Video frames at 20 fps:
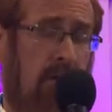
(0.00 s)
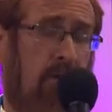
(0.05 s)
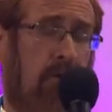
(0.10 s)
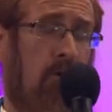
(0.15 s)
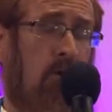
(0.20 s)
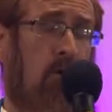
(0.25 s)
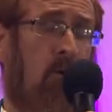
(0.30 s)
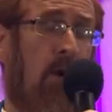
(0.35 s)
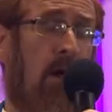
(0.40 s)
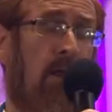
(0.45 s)

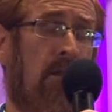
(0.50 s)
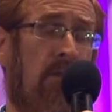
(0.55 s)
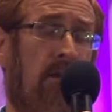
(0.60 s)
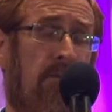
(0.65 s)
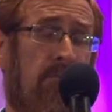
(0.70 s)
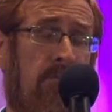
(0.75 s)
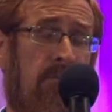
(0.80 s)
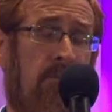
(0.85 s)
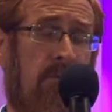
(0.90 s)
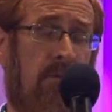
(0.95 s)
you're
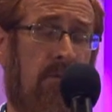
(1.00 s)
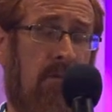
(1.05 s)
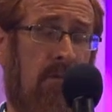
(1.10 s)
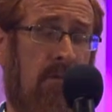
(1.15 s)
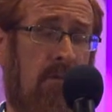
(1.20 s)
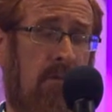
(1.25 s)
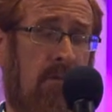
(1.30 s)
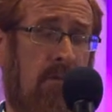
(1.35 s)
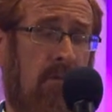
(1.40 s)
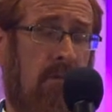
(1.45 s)
welcome
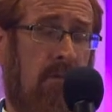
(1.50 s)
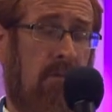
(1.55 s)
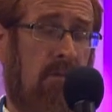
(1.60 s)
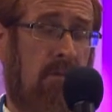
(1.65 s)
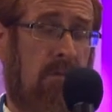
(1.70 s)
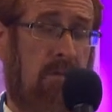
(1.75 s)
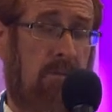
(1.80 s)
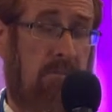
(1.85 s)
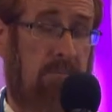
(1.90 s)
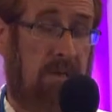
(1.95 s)

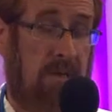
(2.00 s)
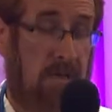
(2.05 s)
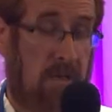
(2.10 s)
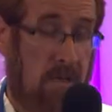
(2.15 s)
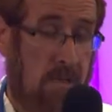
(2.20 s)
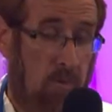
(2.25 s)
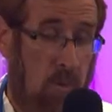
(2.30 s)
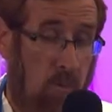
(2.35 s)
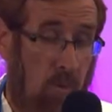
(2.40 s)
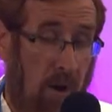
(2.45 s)

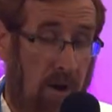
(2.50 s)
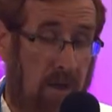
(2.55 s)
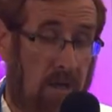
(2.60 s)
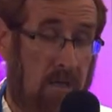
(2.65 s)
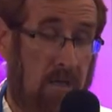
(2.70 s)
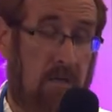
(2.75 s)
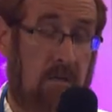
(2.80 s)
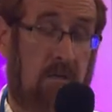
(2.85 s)
because we want to